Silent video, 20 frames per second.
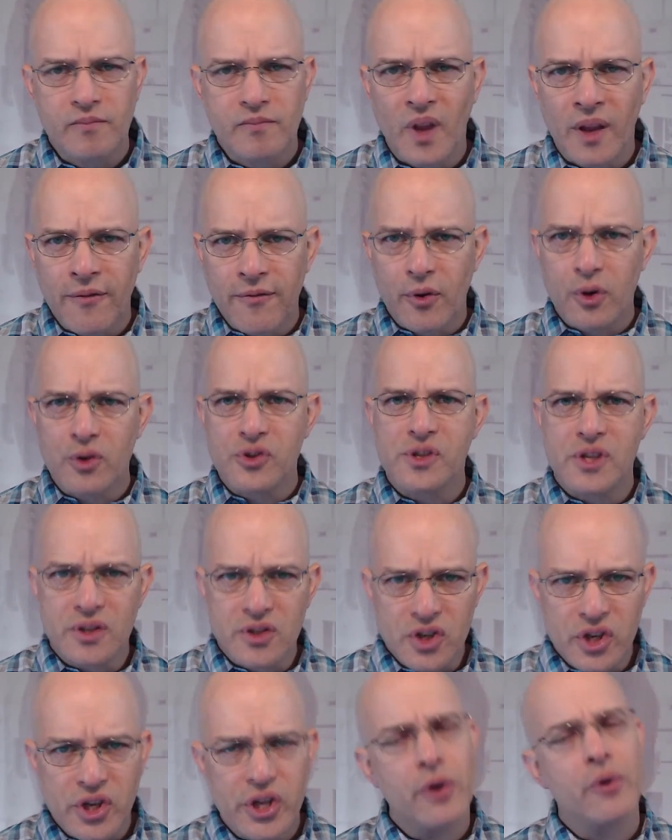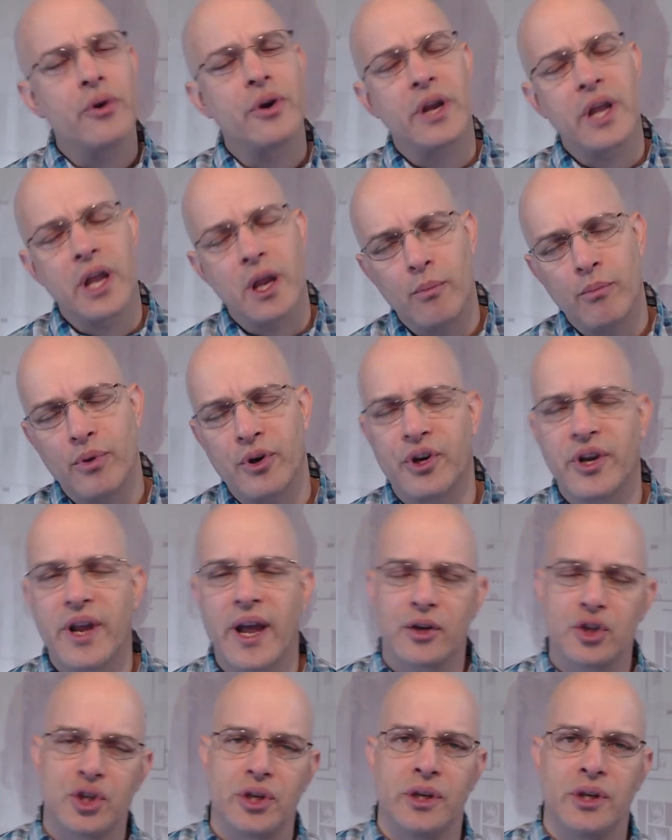for security and
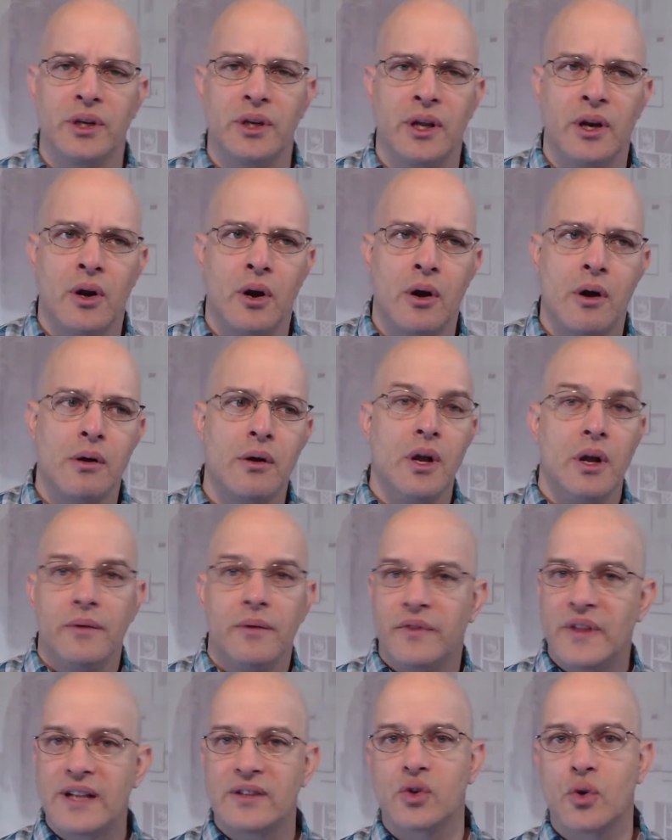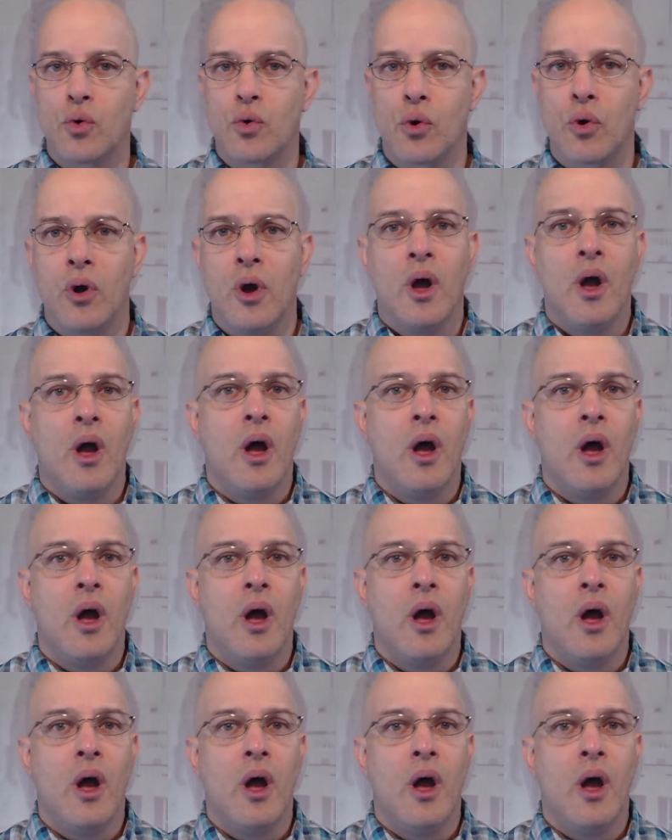protection and all. That's cool.